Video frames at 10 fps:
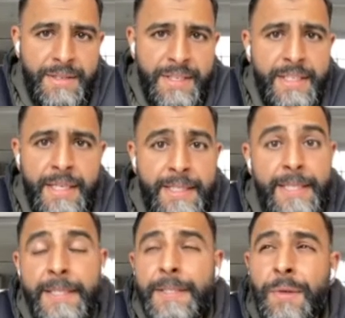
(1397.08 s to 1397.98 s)
It's
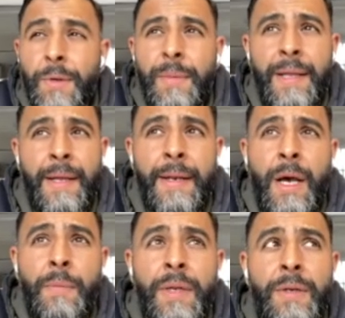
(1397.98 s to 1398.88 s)
easy to talk about that
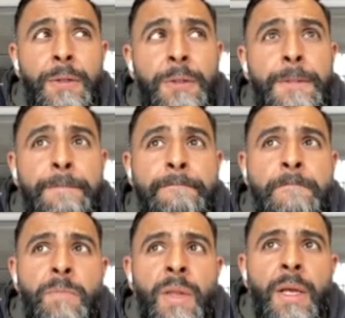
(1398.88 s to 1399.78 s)
now, because
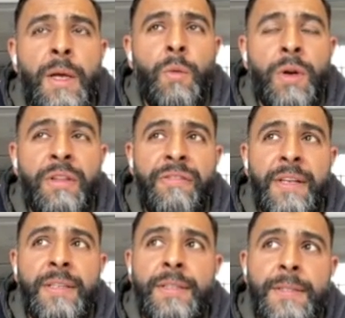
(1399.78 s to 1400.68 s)
one of the
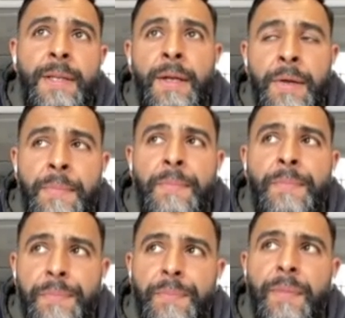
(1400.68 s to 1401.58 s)
things,
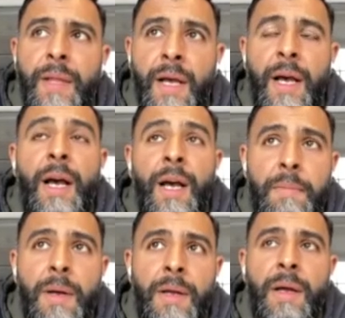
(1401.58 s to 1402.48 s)

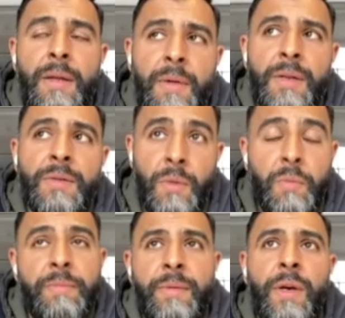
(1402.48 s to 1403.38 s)
I've
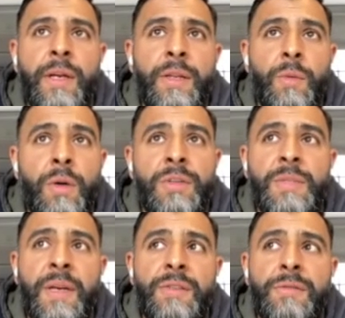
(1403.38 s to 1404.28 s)
been working in the wellness
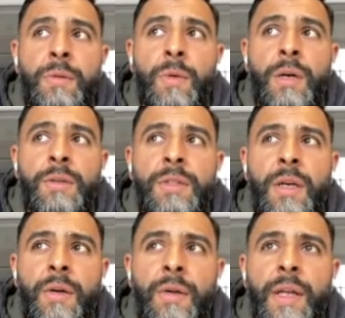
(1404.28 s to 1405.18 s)
space for a while,
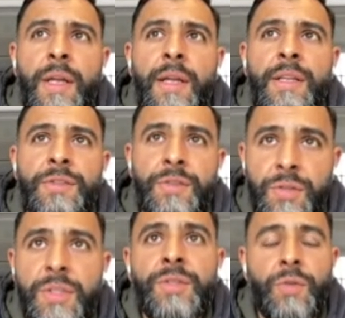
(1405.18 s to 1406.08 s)
so it's
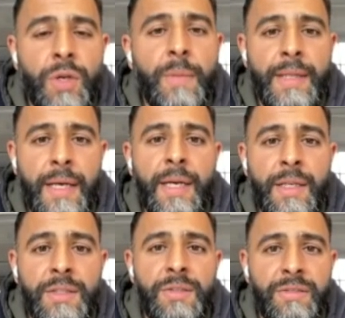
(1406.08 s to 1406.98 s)
good to talk about that
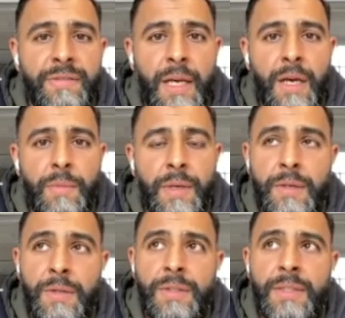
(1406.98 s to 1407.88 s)
kind of stuff now,
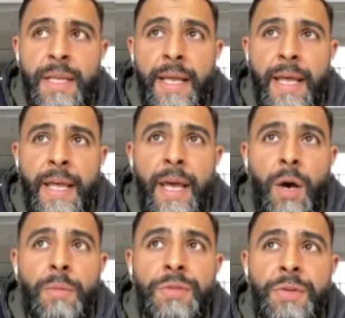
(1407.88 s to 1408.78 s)
because it
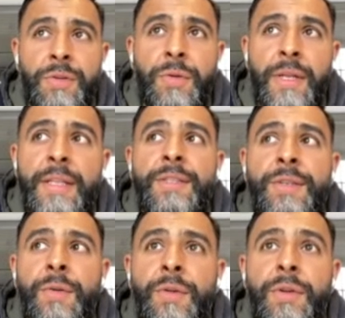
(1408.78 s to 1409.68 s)
helps you. You need
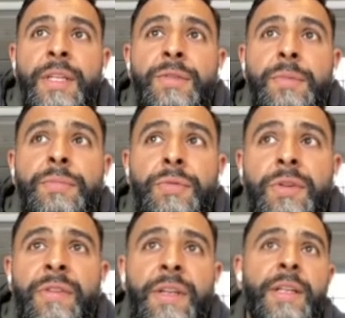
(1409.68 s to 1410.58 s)
to
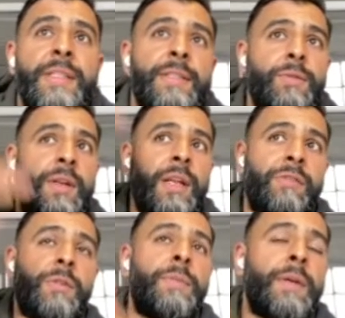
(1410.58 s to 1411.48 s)
improve, and you need to sort of
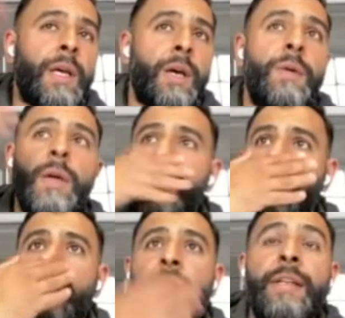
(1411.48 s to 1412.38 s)
level up and go.
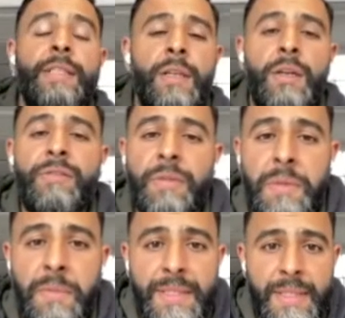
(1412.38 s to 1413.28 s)
You need to learn from
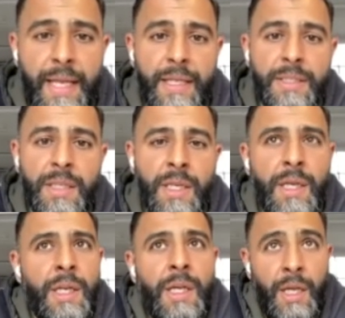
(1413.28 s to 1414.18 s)
your mistakes,
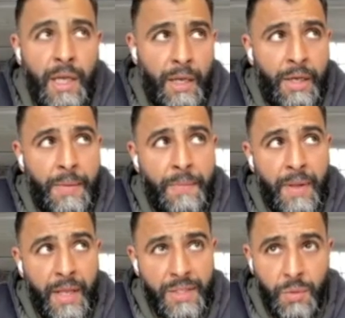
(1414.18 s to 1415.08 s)

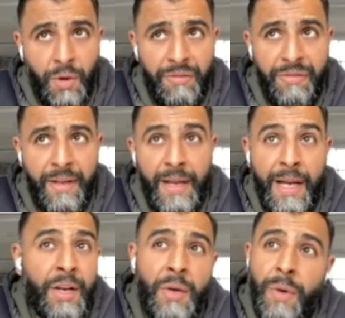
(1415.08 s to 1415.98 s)
and that's the one thing.
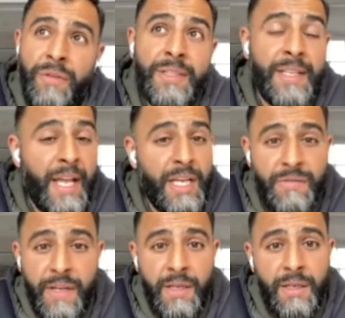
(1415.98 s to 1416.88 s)
I don't know whether it's an
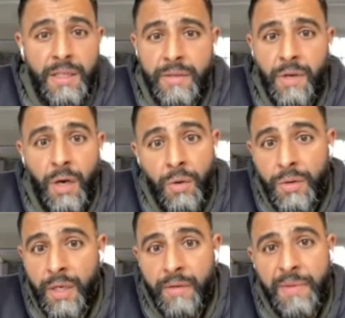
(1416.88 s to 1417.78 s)
age thing. As I've got
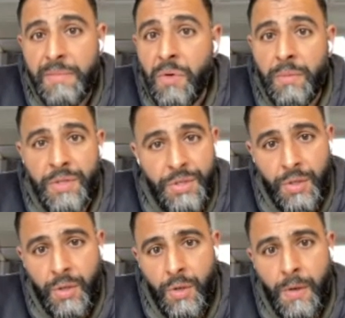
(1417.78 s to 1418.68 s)
older, I've been more
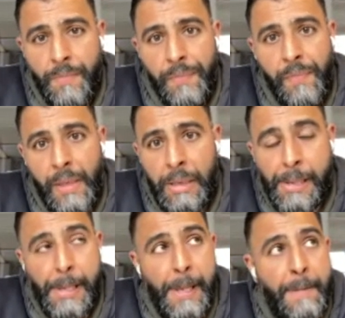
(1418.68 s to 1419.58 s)
mature.
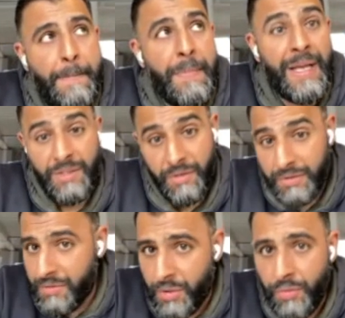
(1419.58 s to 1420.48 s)
As you've
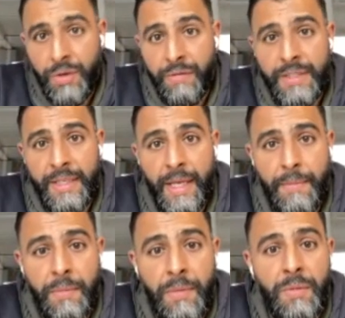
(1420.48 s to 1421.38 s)
got children, obviously you get
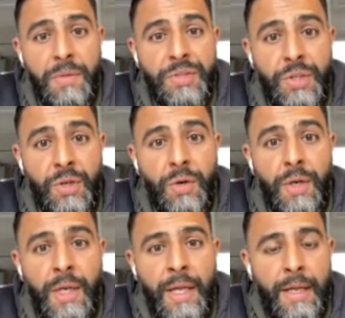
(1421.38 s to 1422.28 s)
a bit more
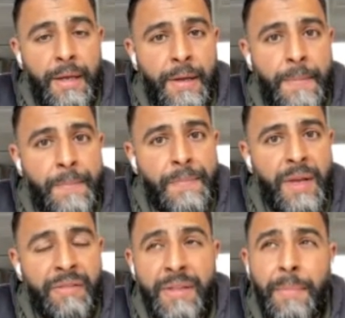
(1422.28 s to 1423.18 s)
mature.
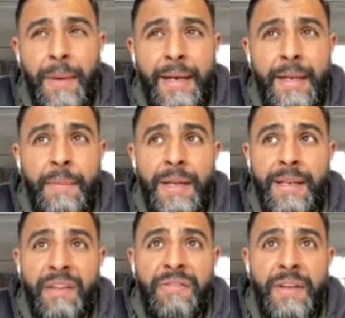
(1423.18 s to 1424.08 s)
I think the
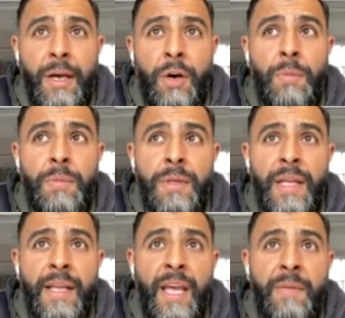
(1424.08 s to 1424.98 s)
pandemic definitely helped.
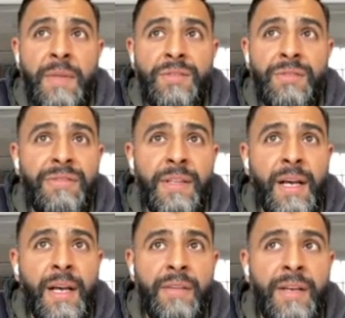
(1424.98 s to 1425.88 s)
It gave me something
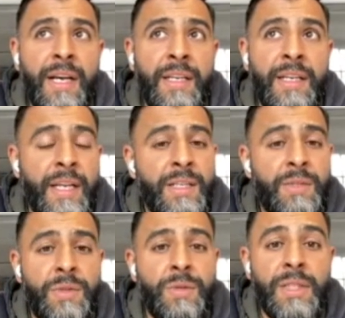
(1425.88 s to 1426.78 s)
that I haven't had in
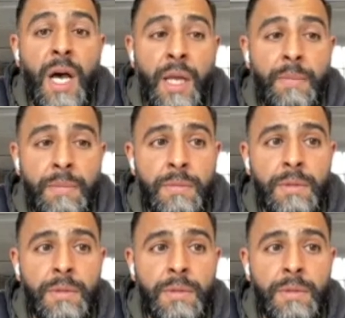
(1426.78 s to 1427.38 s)
years, which was time.